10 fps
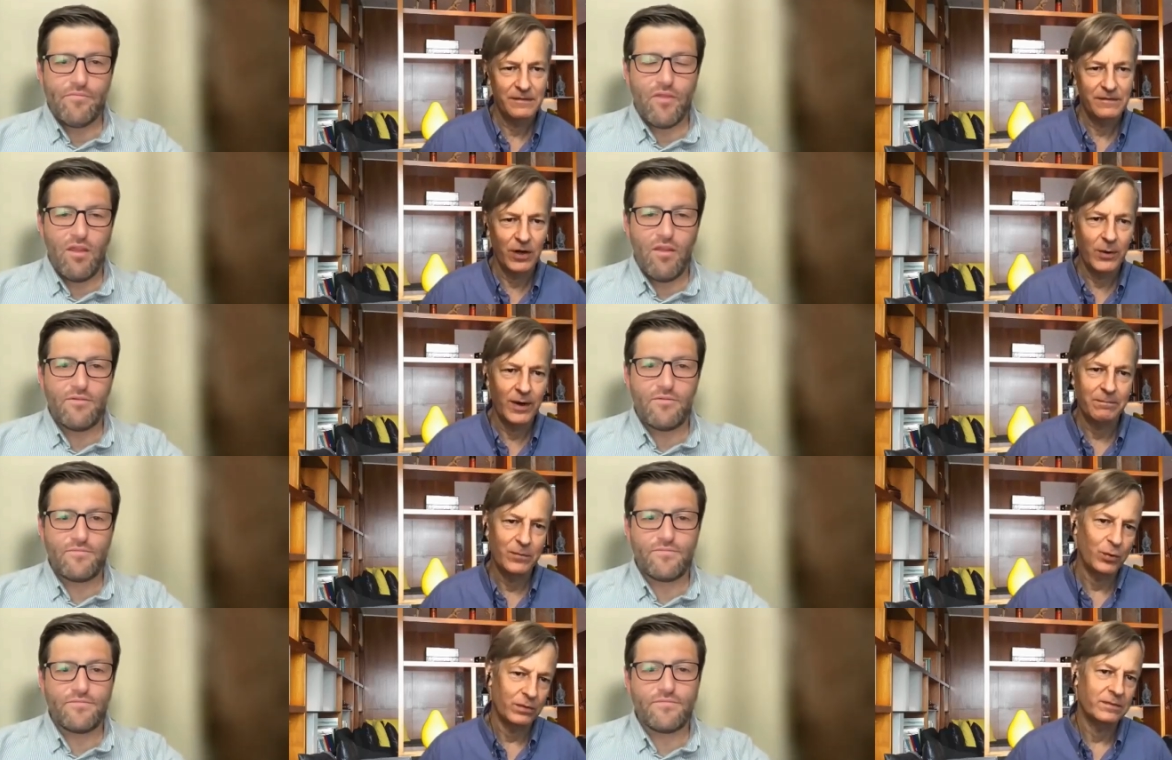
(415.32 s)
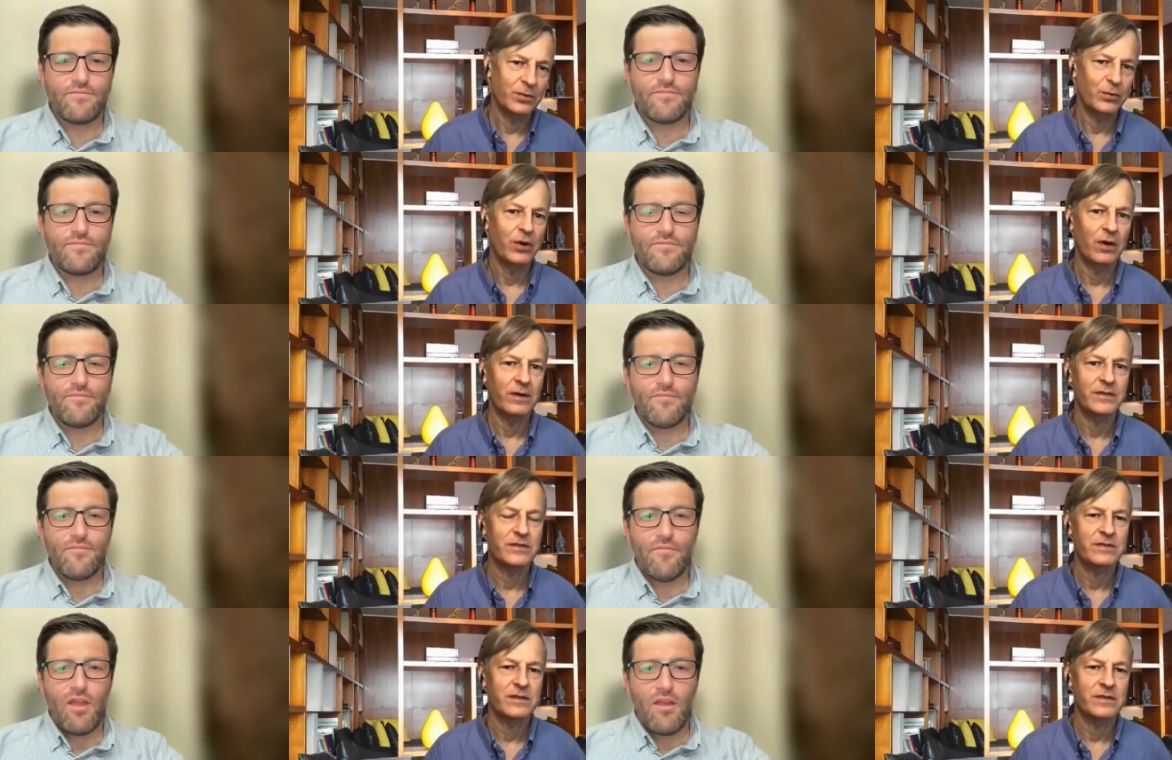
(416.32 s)
Speaker 1: follow up or, or not
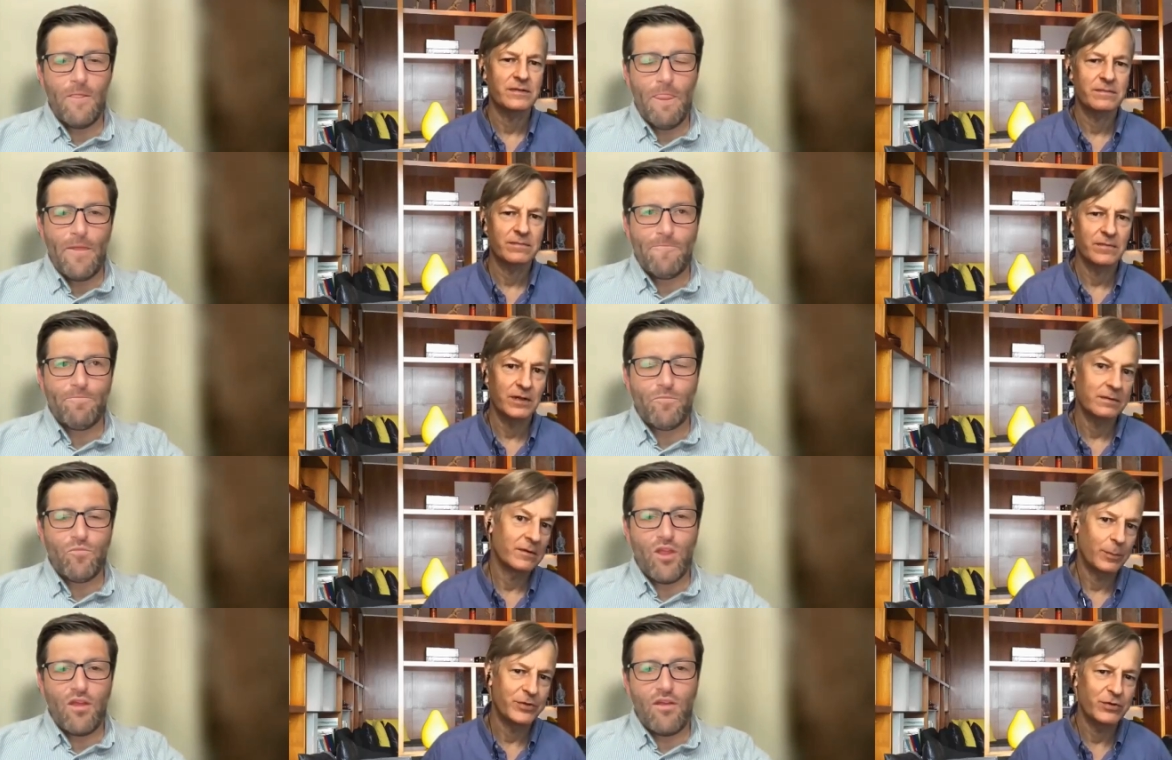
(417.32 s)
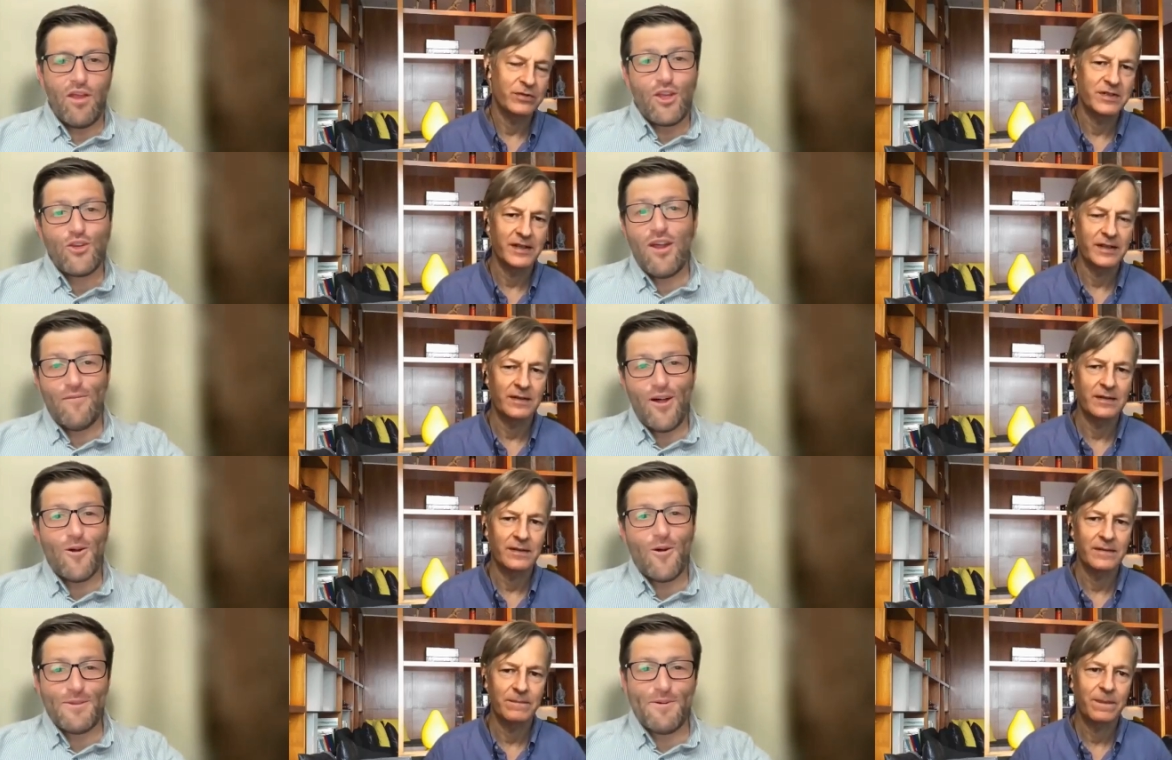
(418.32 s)
as as the opportunity. Try to
Speaker 2: follow
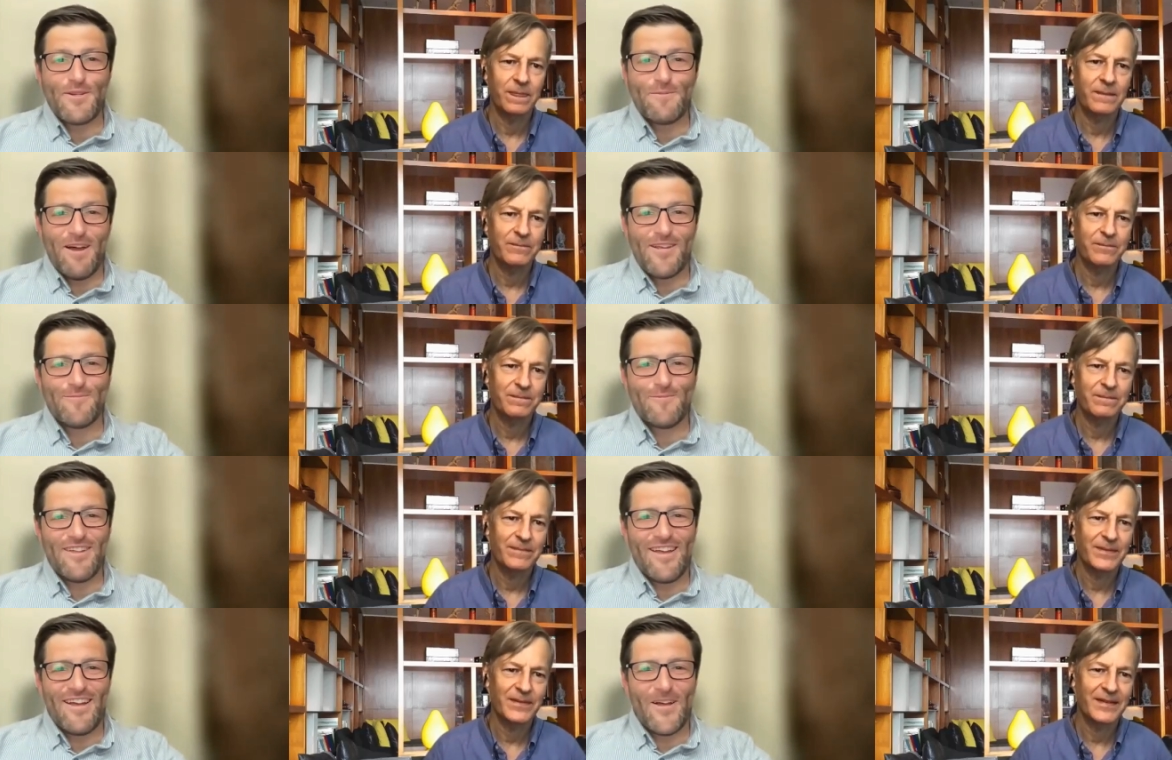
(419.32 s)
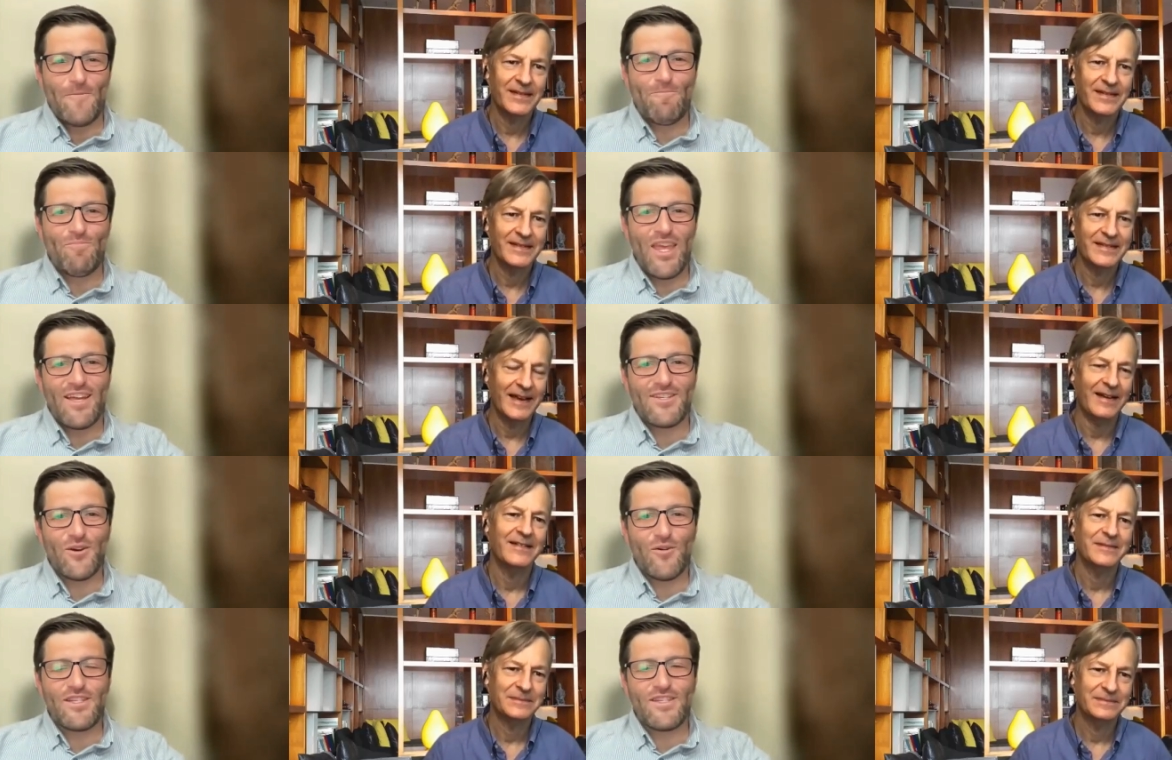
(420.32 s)
up as much as possible. Um, yeah, yeah,
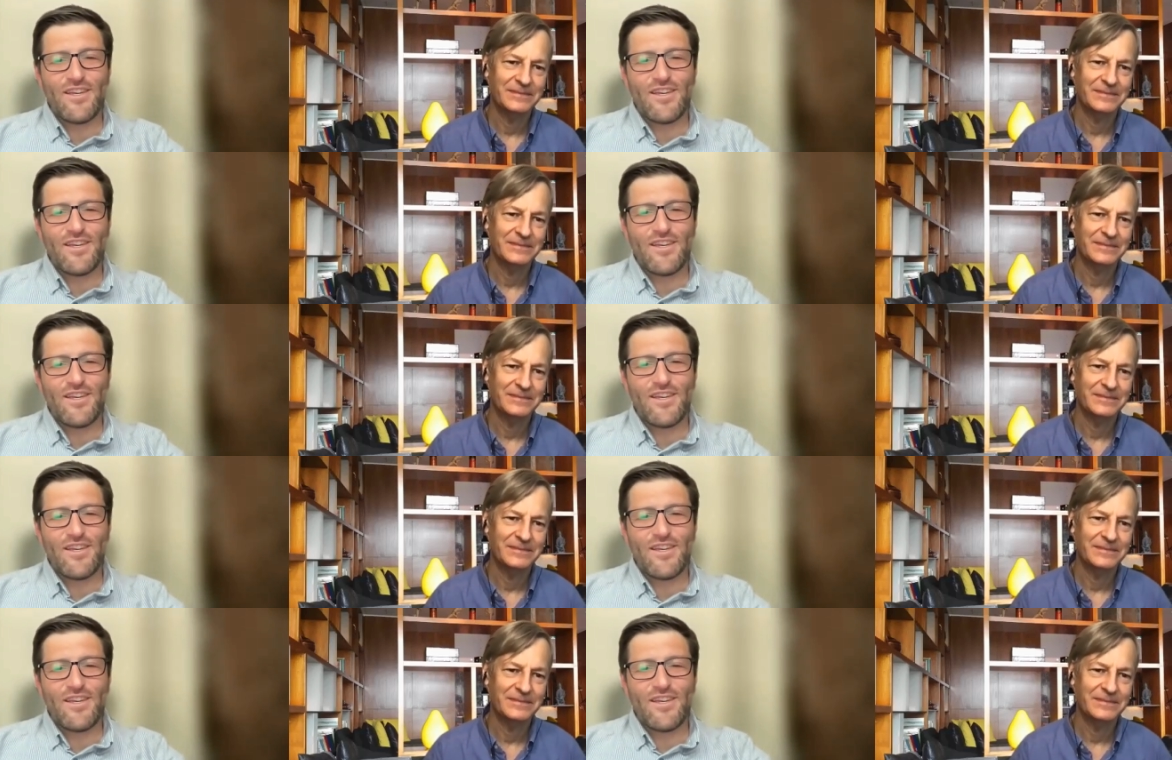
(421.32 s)
so it's